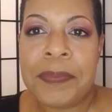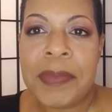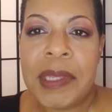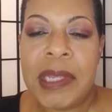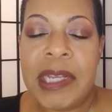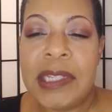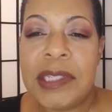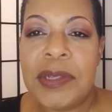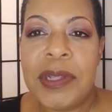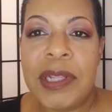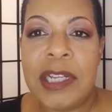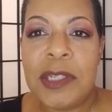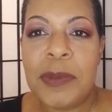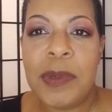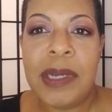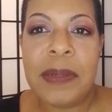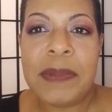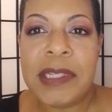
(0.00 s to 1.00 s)
And so
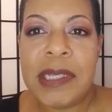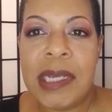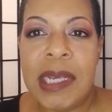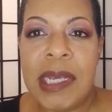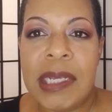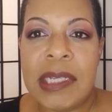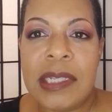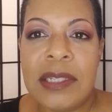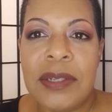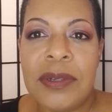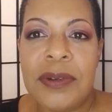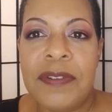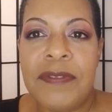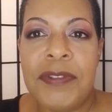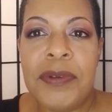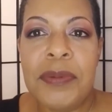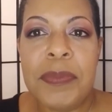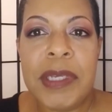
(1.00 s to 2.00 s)
that's what I'm saying. And so
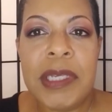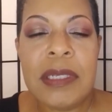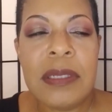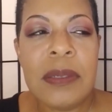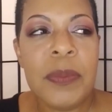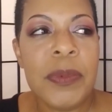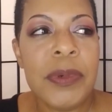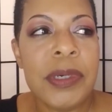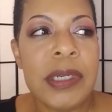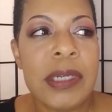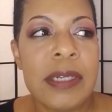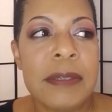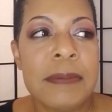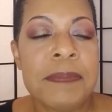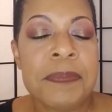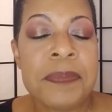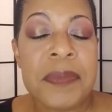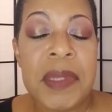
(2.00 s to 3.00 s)
if you meet
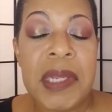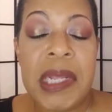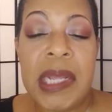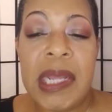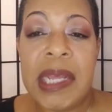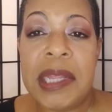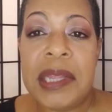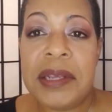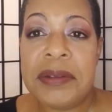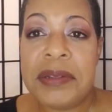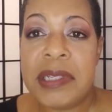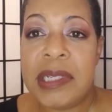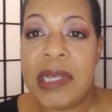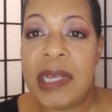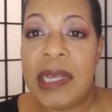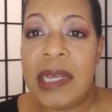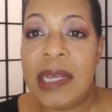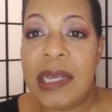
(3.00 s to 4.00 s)
someone and they're
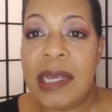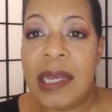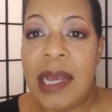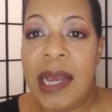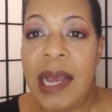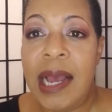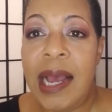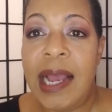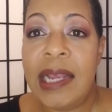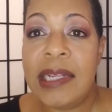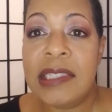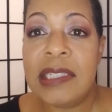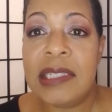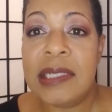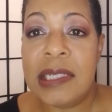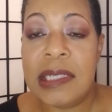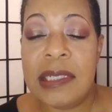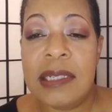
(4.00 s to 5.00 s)
saying, I
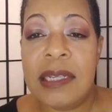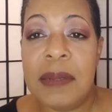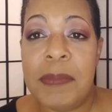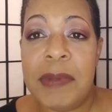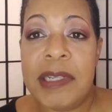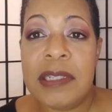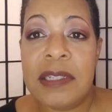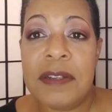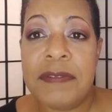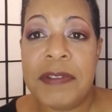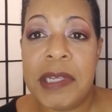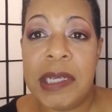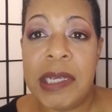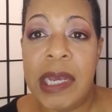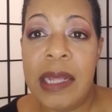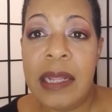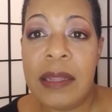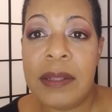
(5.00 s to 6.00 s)
just need to get myself
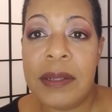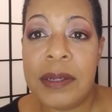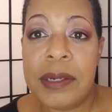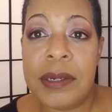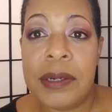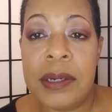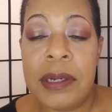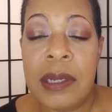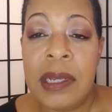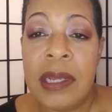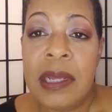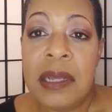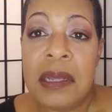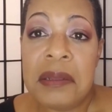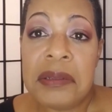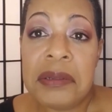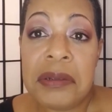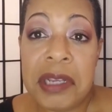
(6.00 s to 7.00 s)
together,
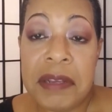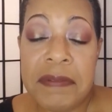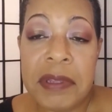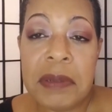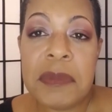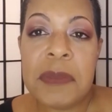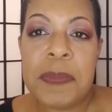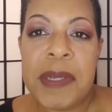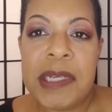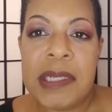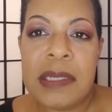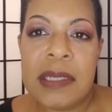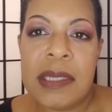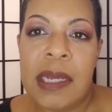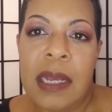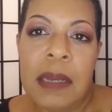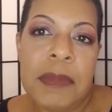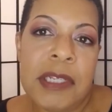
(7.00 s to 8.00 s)
you give them space
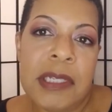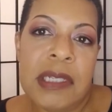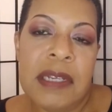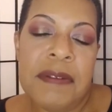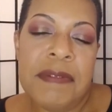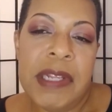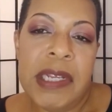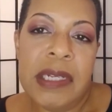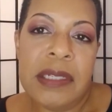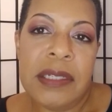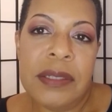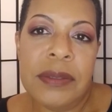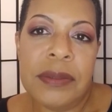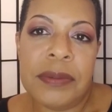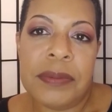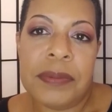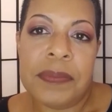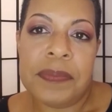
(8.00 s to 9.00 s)
and time to see if they
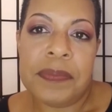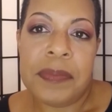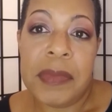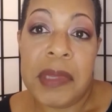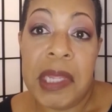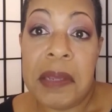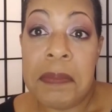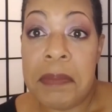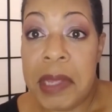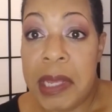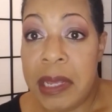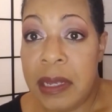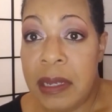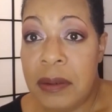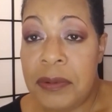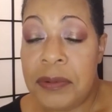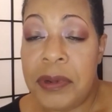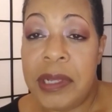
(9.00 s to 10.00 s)
do. They
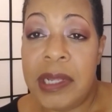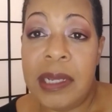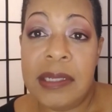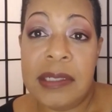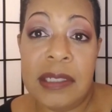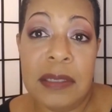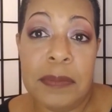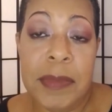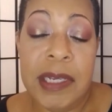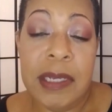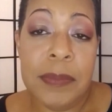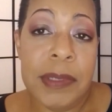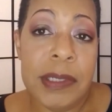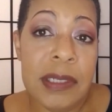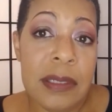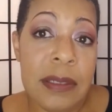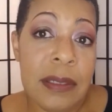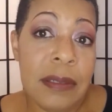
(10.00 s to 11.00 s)
may, or they just may
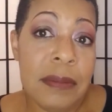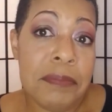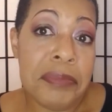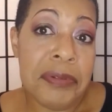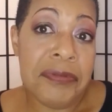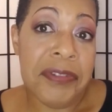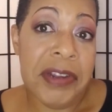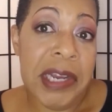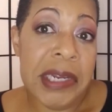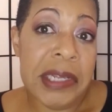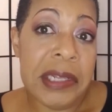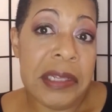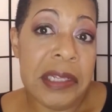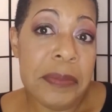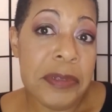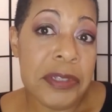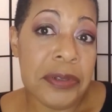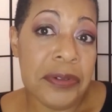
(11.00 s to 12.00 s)
be providing
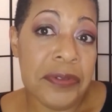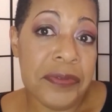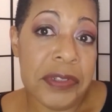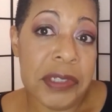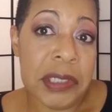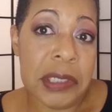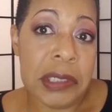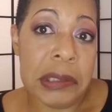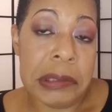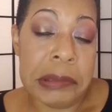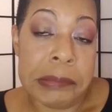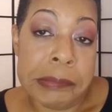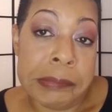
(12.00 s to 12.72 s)
lip service.